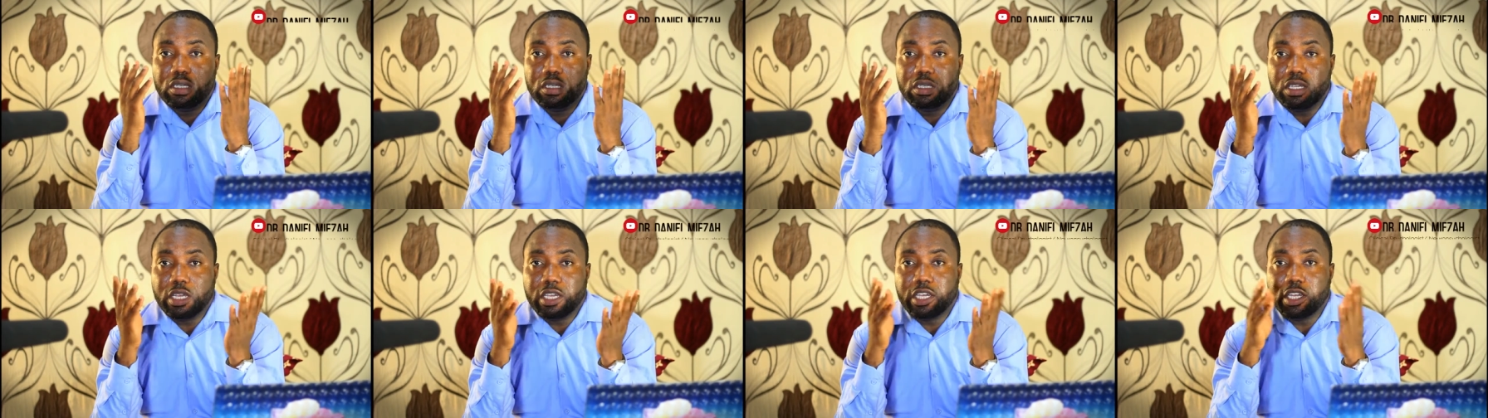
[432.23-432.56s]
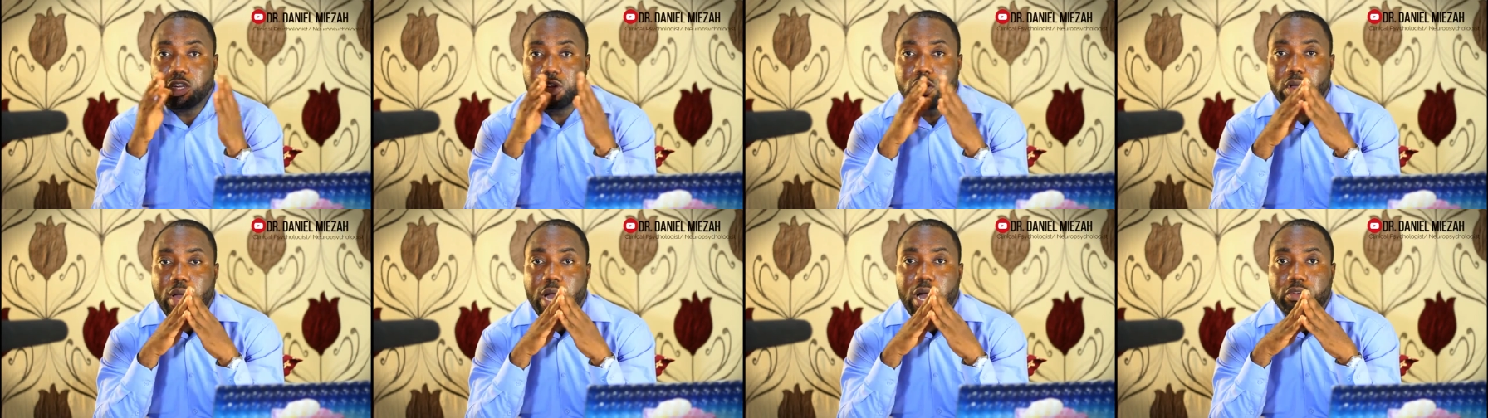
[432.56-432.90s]

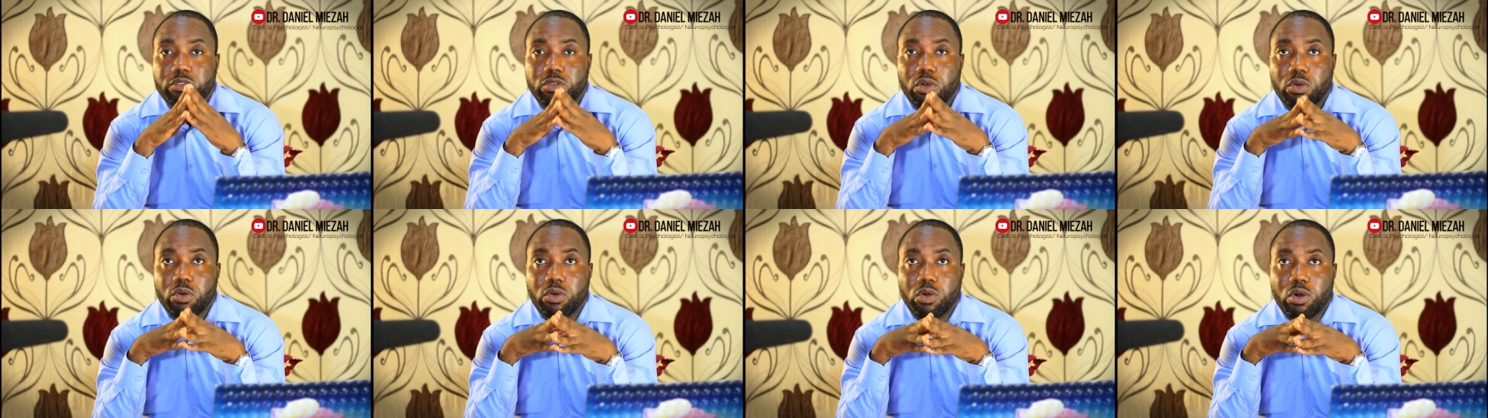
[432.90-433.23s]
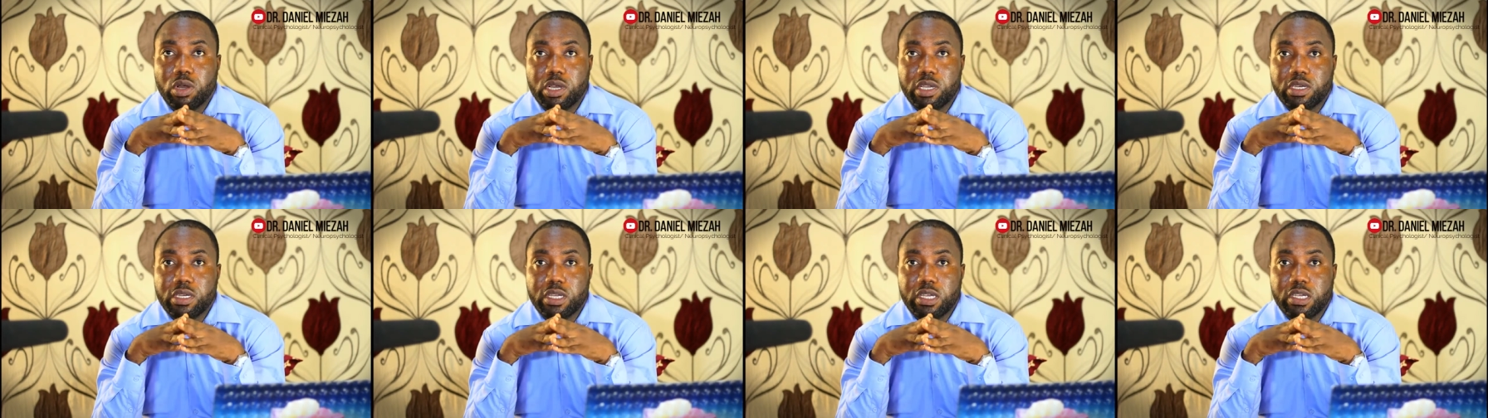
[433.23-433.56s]
taking you out on
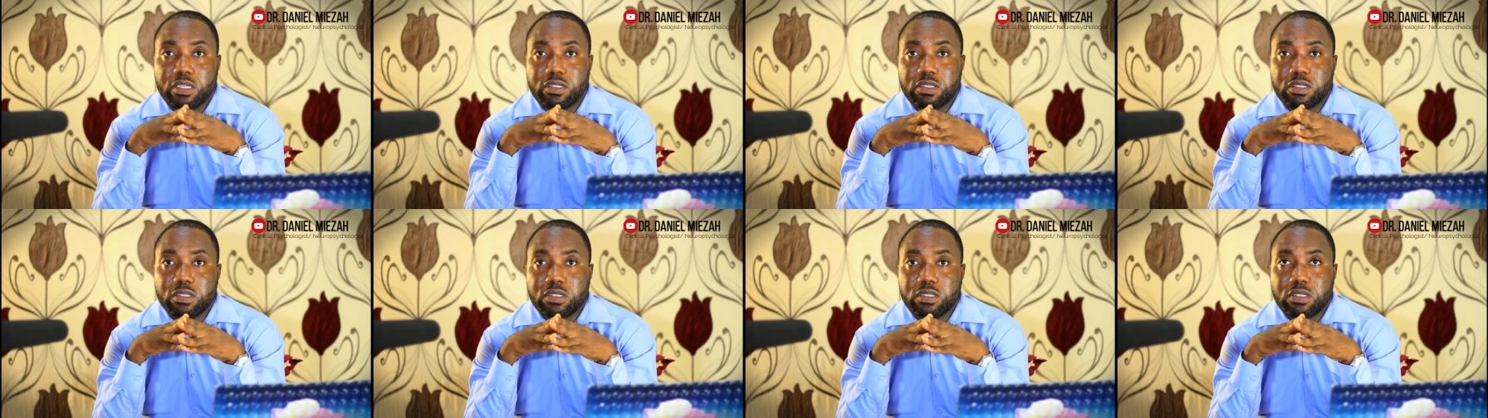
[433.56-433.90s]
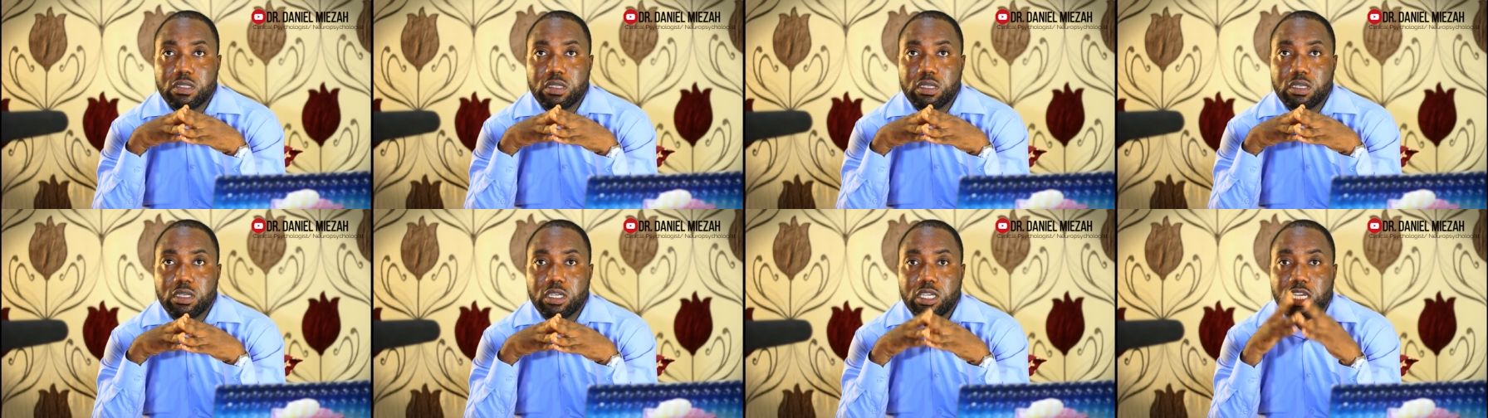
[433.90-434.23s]
holidays,
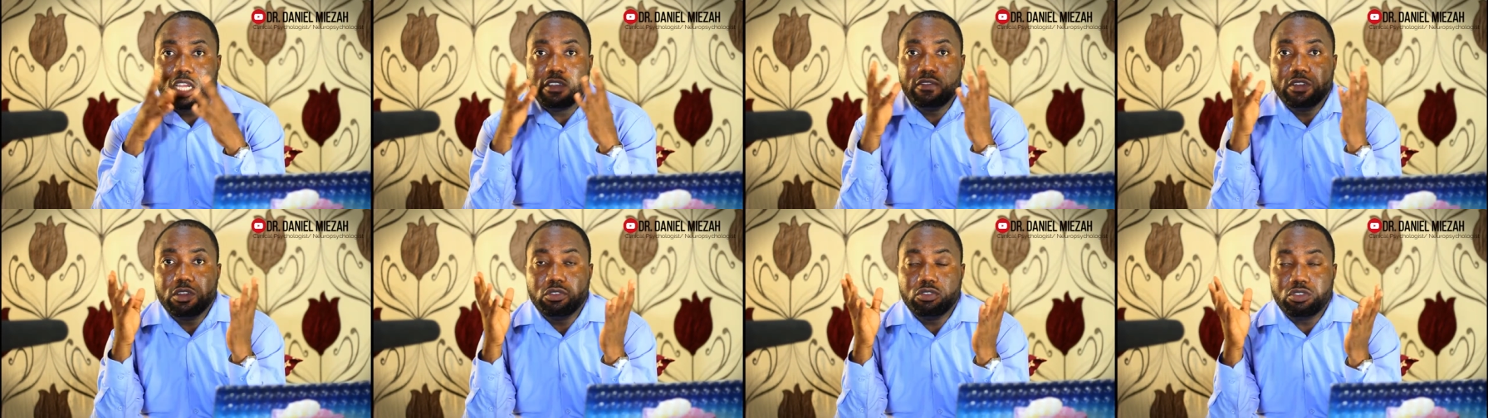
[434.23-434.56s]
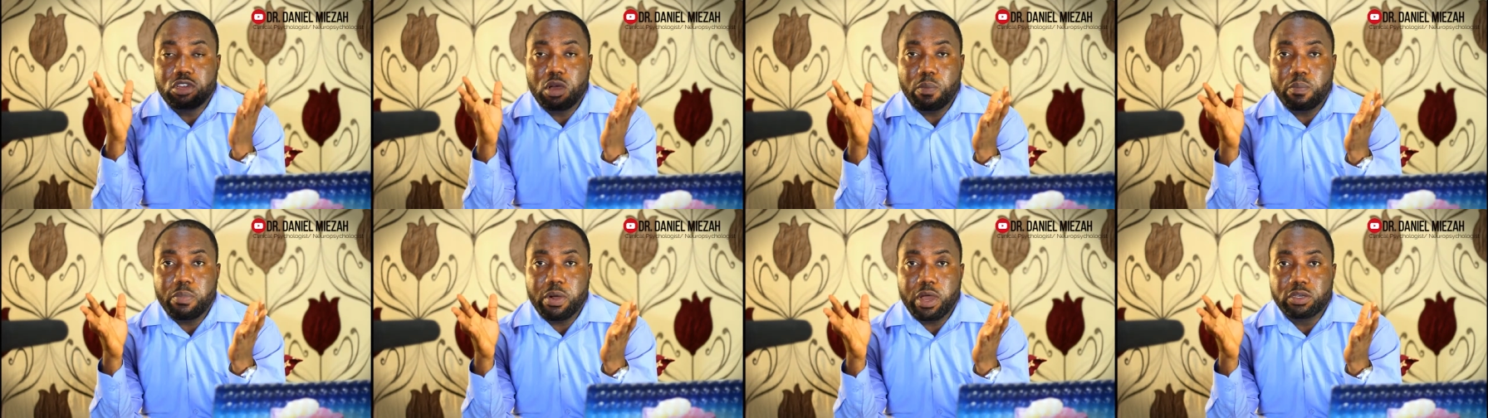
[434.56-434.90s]
even to
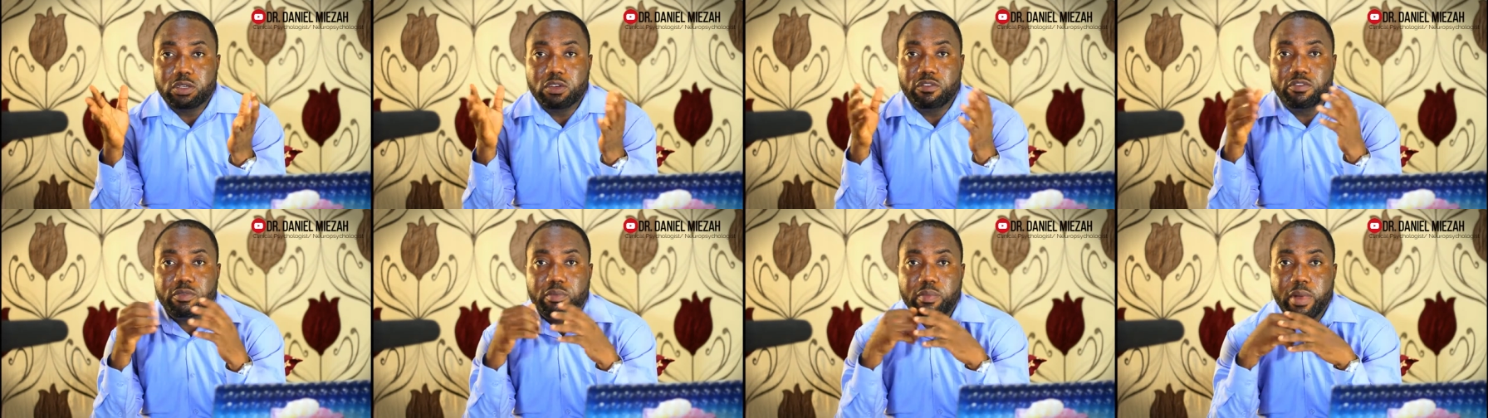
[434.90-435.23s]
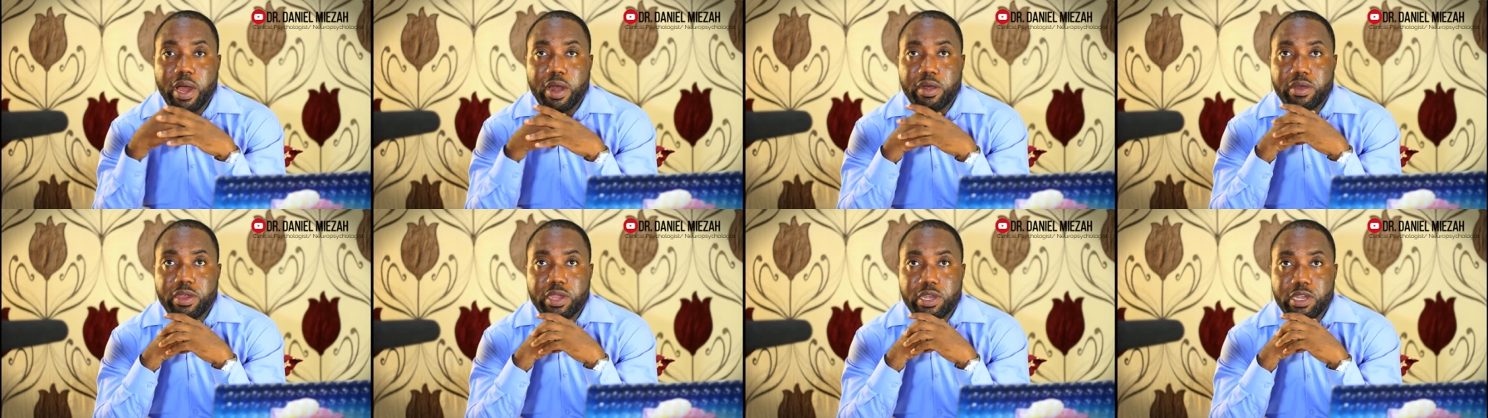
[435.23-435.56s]
the point of
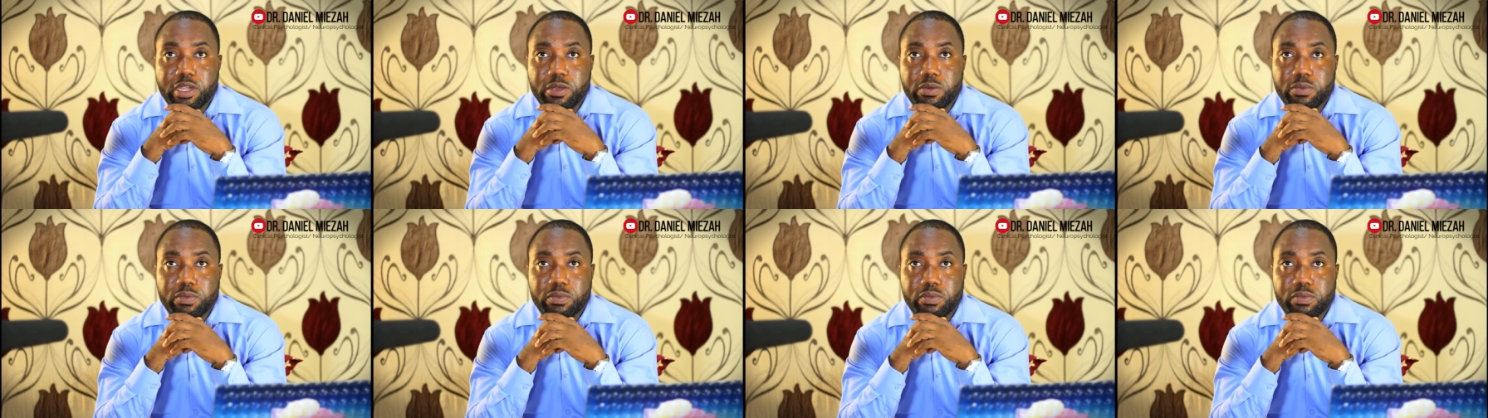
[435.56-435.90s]
marrying you.